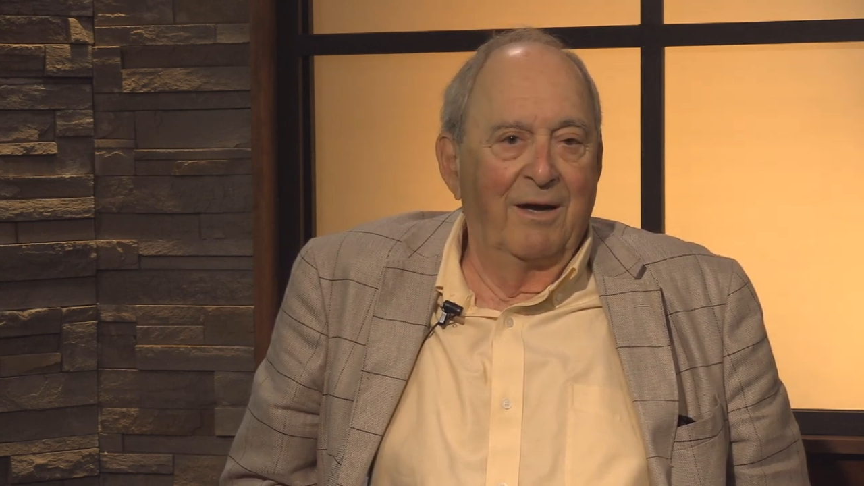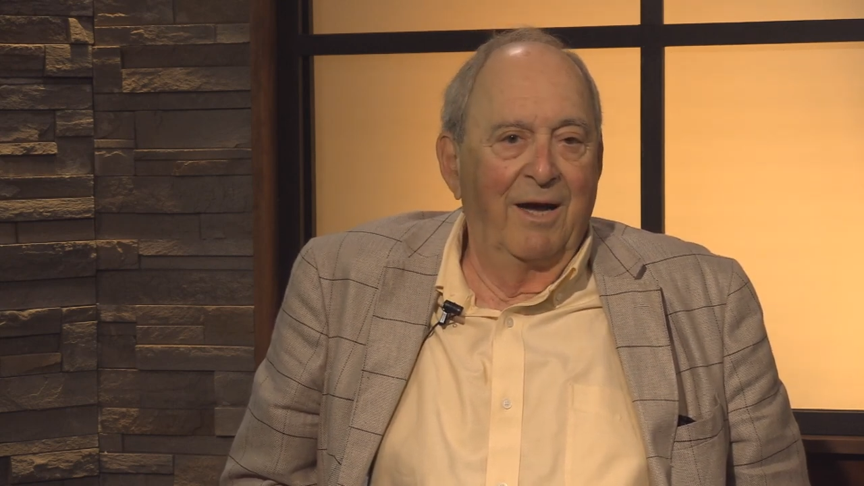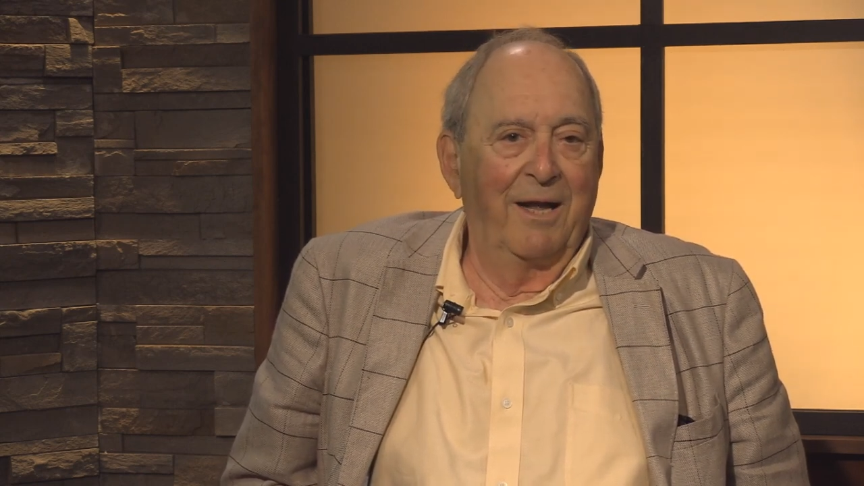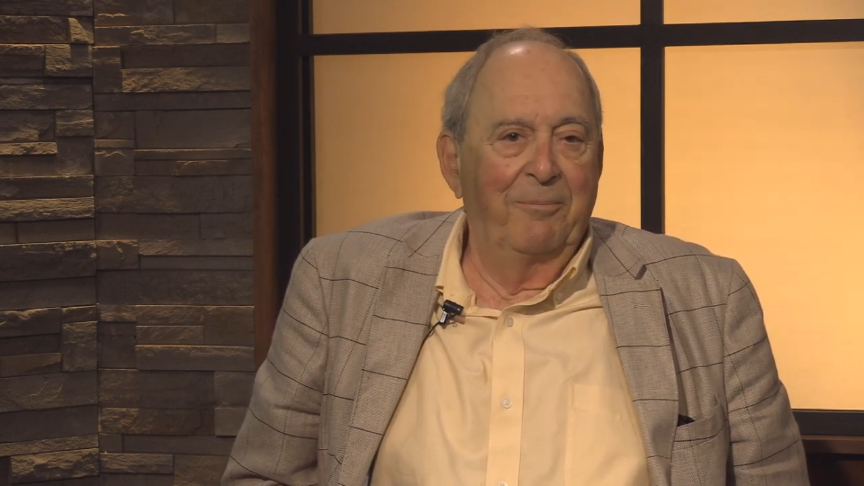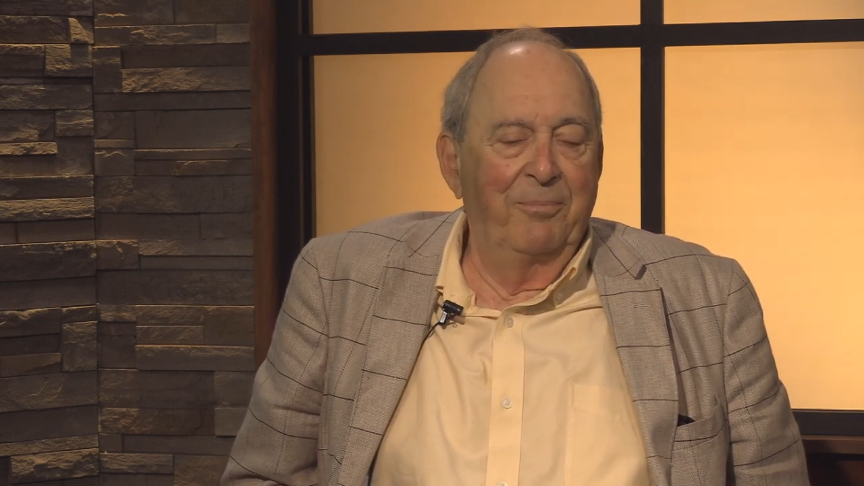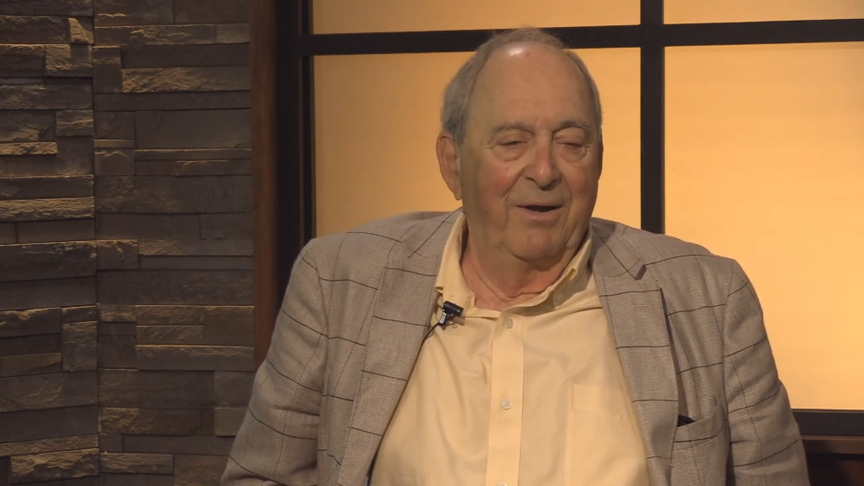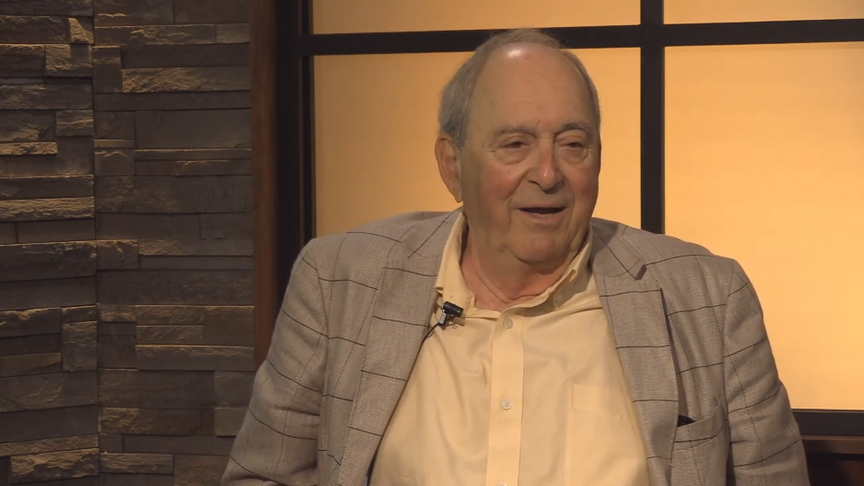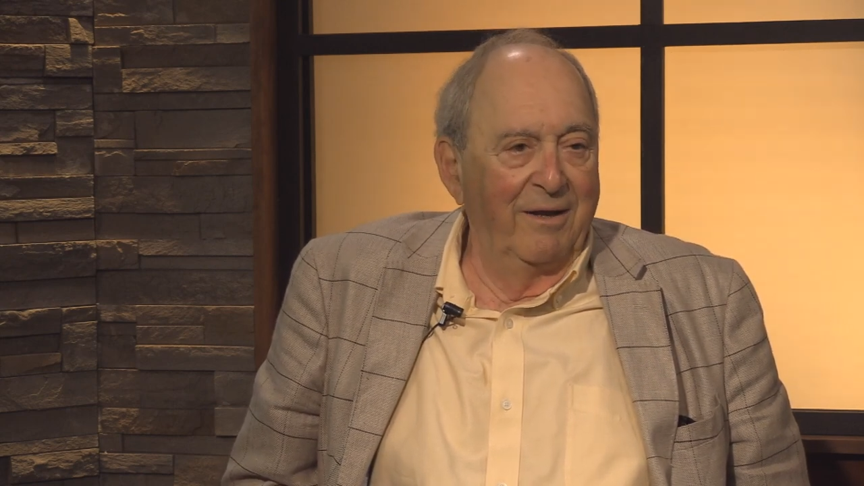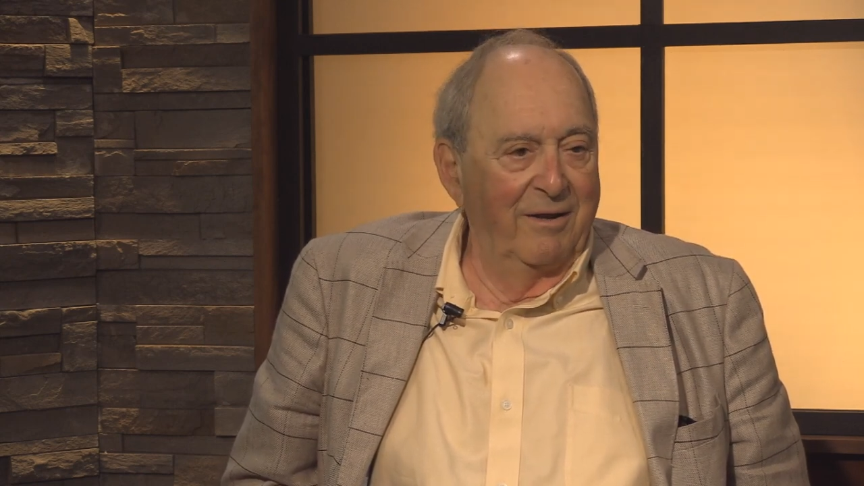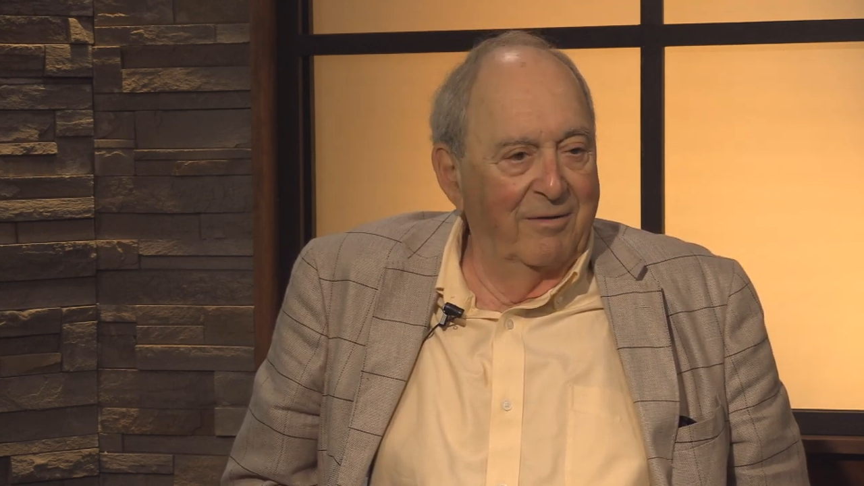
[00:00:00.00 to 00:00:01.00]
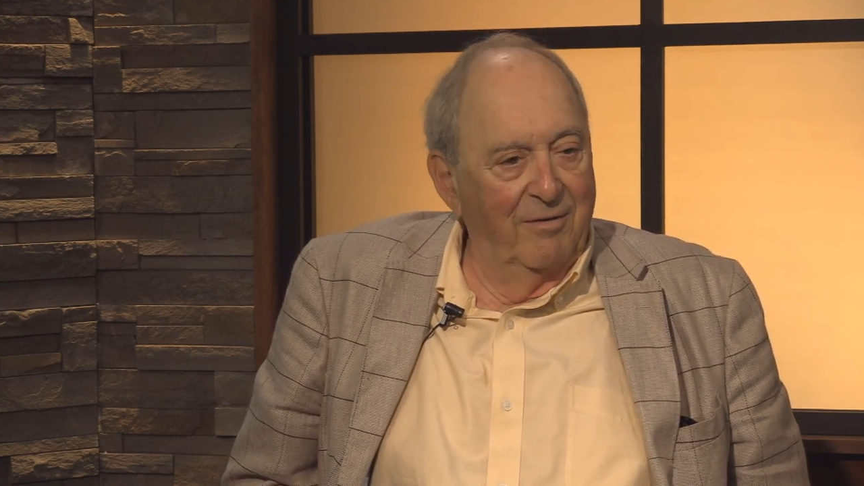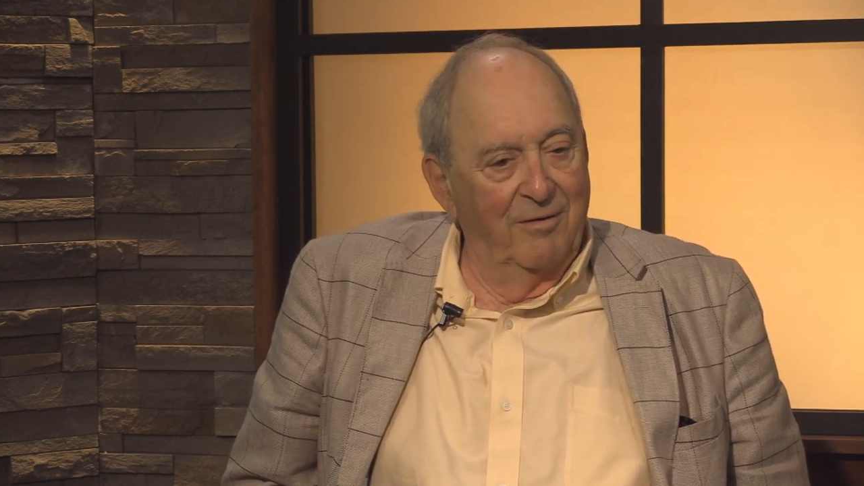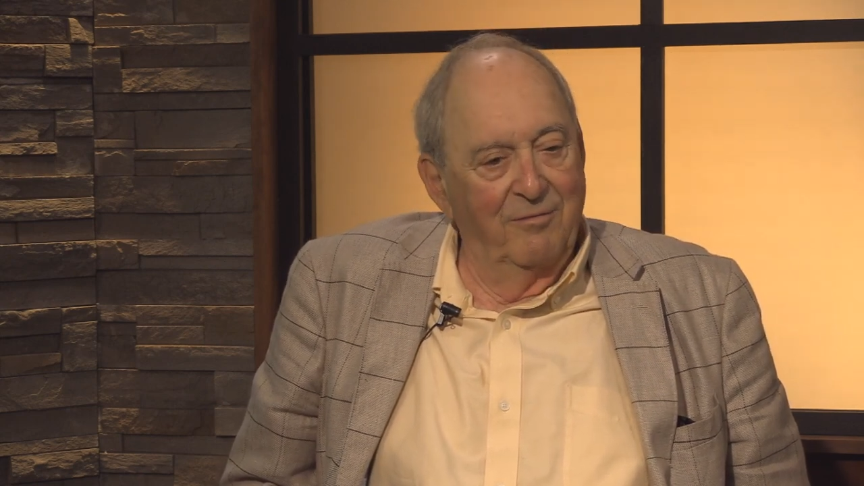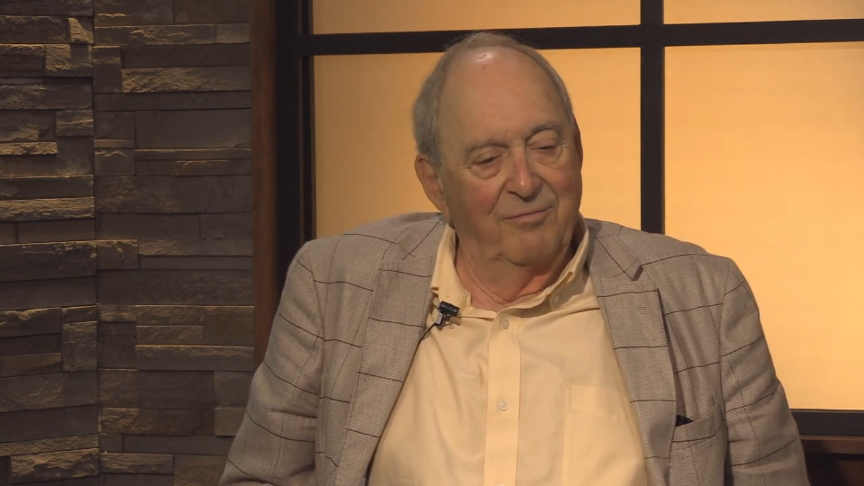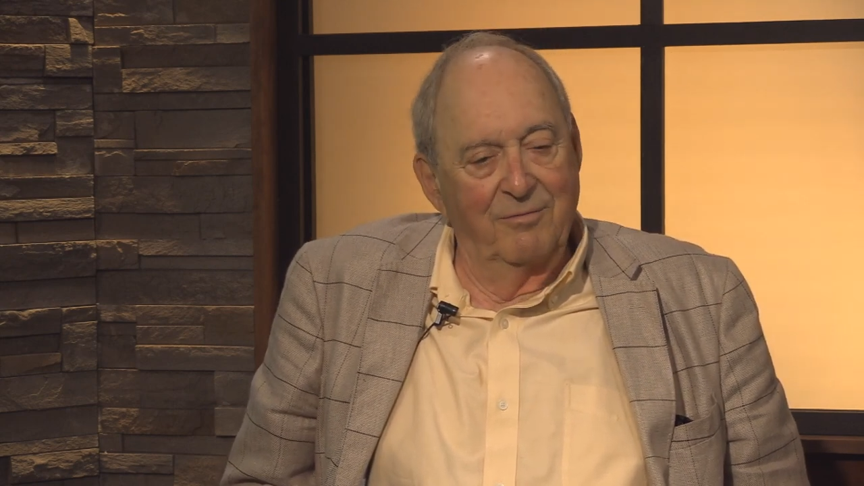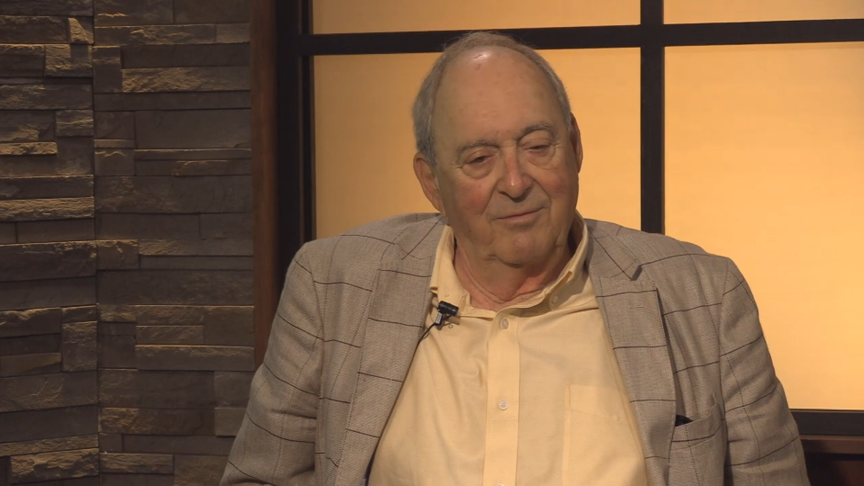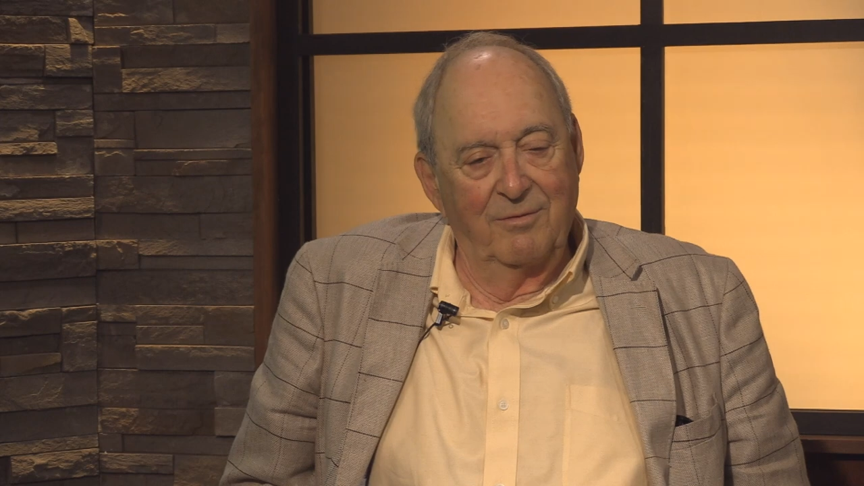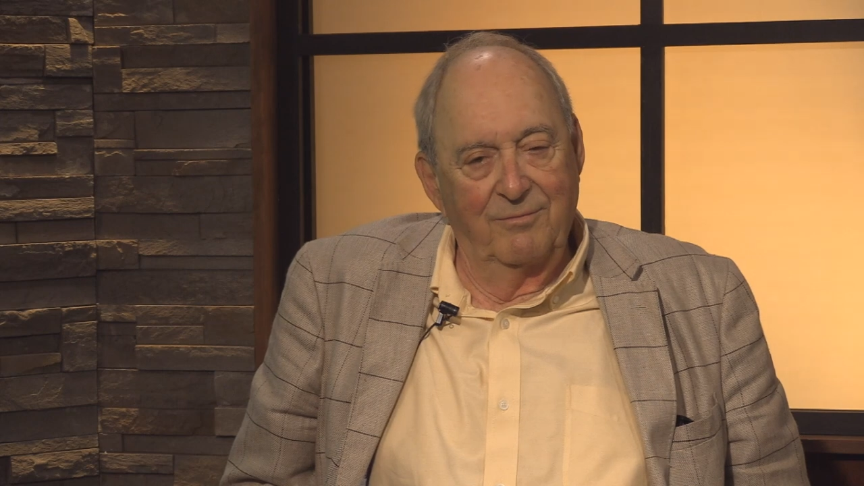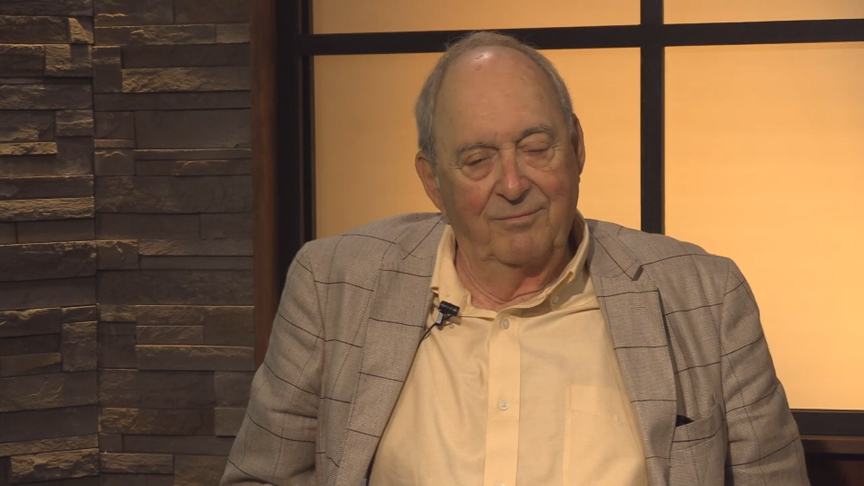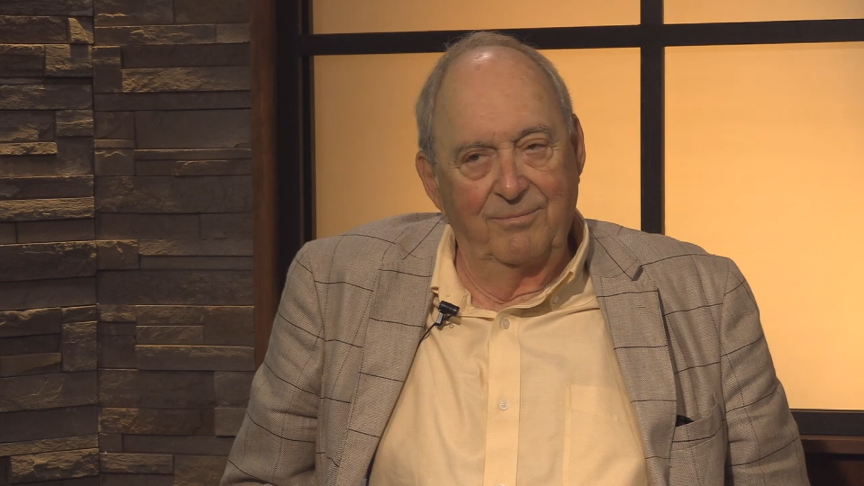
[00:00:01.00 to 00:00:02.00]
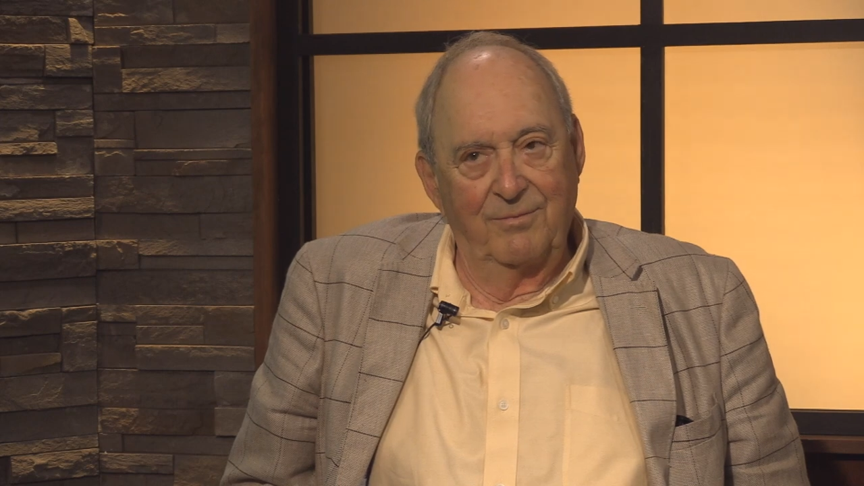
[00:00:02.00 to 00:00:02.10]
I had a painting of, of,